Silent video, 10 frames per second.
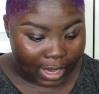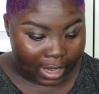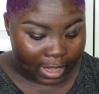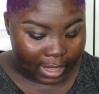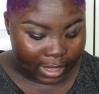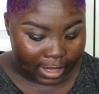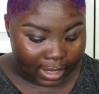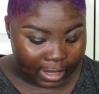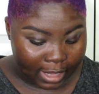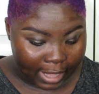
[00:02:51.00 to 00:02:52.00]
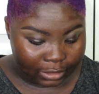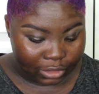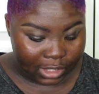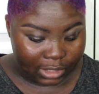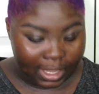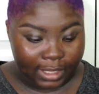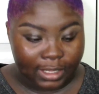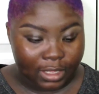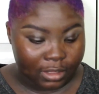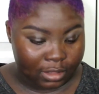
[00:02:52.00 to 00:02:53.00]
I actually
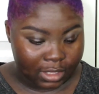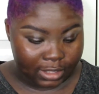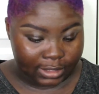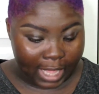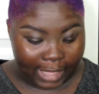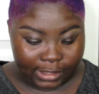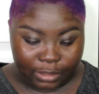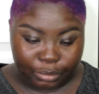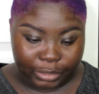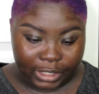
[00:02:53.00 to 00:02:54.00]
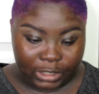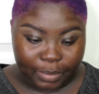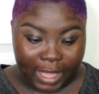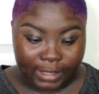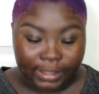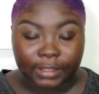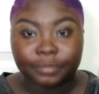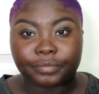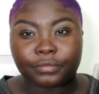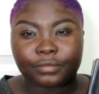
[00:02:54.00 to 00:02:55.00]
think this Island Breeze palette
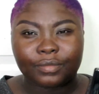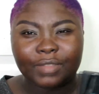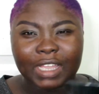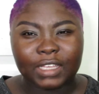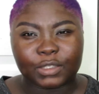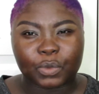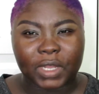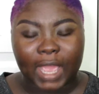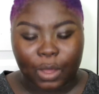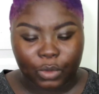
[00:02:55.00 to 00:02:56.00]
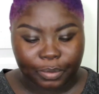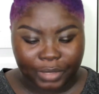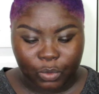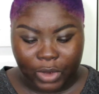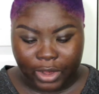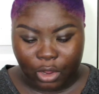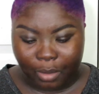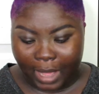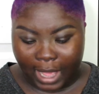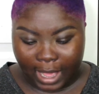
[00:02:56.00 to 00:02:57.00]
is what I will be wearing
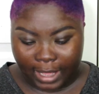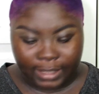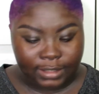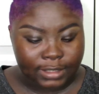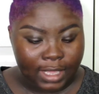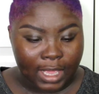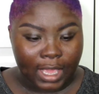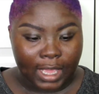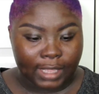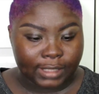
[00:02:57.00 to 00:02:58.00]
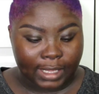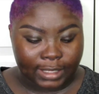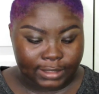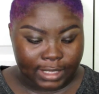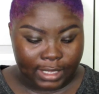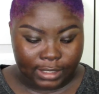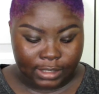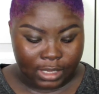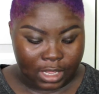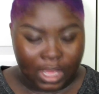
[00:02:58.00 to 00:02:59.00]
on my eyes. And like I said,
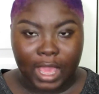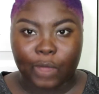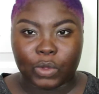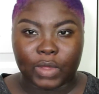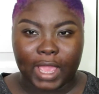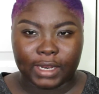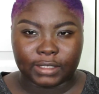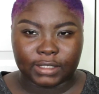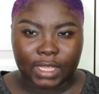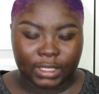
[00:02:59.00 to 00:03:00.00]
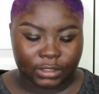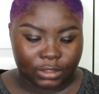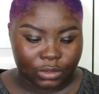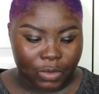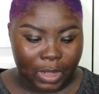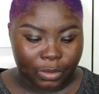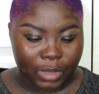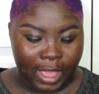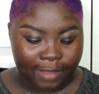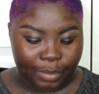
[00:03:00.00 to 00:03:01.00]
I will annotate, or I will
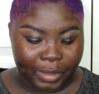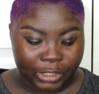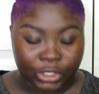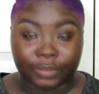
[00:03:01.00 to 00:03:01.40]
have a picture